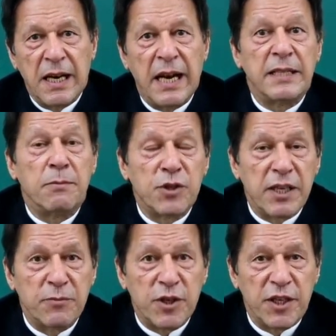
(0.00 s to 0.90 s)
and the
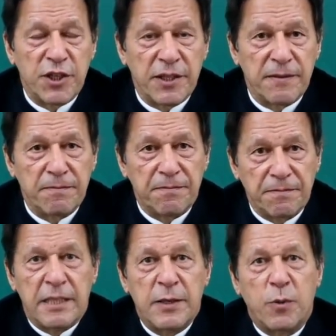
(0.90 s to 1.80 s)
Muslim tradition.
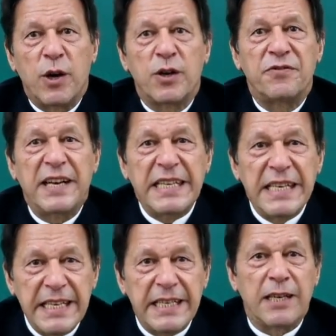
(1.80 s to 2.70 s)
Devoid of any
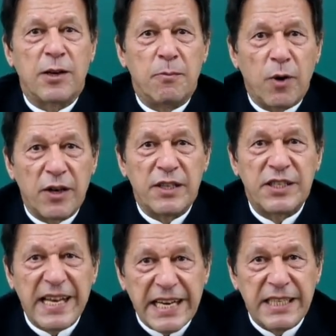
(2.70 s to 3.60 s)
legal or moral
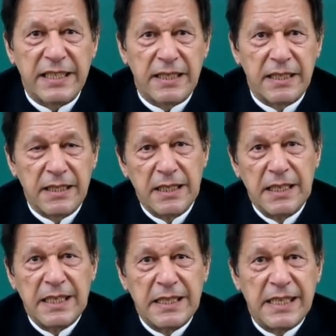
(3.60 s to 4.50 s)
sanction,
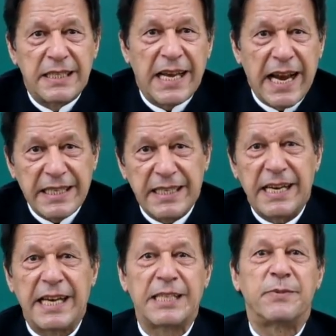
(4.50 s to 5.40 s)
this action
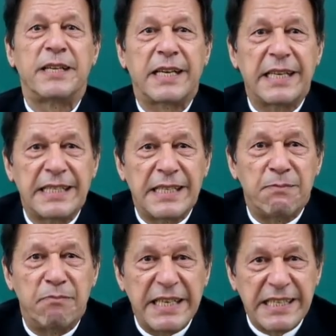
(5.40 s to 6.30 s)
has been against the
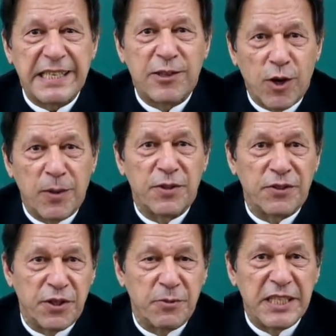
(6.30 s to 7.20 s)
basic norms of
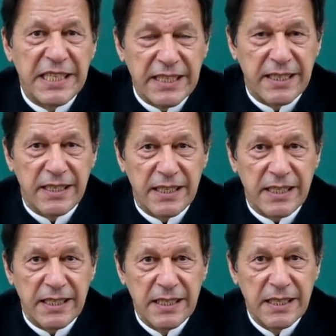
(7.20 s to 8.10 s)
human decency.
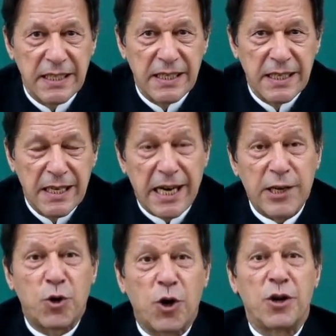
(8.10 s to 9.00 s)
I
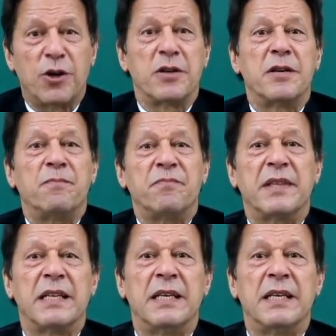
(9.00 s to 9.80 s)
call on